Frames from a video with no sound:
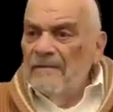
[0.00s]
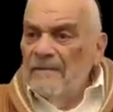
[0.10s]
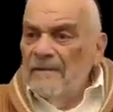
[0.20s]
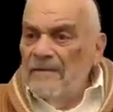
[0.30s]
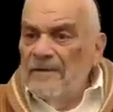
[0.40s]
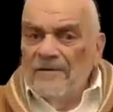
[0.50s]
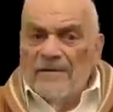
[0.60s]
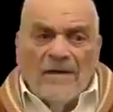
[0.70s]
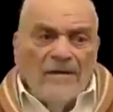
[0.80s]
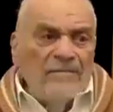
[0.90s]
In their
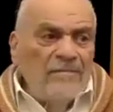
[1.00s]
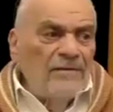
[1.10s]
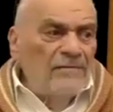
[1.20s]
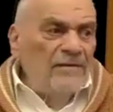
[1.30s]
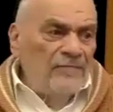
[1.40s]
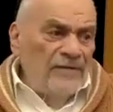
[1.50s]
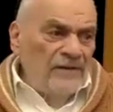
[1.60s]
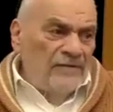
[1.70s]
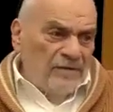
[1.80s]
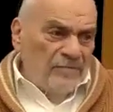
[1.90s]
time, they're
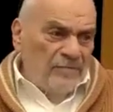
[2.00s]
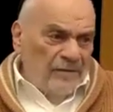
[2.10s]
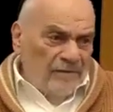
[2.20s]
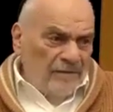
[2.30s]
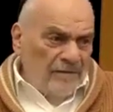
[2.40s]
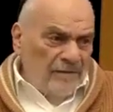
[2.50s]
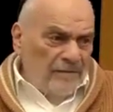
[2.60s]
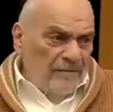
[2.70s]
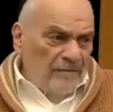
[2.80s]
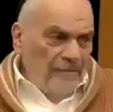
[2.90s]
invincible.
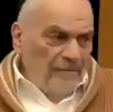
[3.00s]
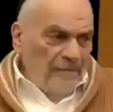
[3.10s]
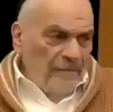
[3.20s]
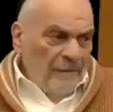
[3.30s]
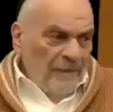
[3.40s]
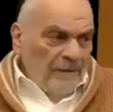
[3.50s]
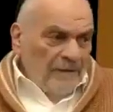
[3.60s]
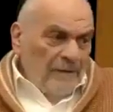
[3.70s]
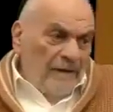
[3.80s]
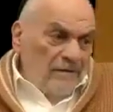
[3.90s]

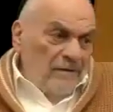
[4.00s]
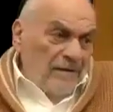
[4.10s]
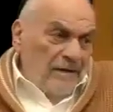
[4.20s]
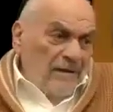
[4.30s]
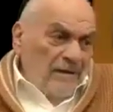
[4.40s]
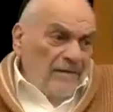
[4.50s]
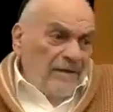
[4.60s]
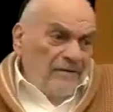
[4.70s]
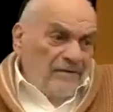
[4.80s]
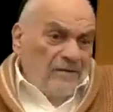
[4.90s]
Not only that, they
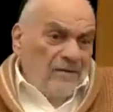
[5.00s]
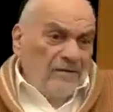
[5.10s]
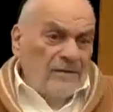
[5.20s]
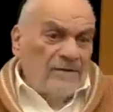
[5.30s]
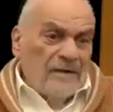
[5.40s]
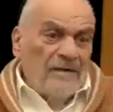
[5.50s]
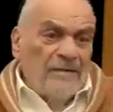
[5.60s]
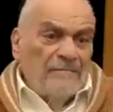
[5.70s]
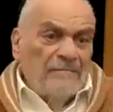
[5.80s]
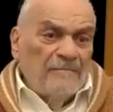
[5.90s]
last a long time.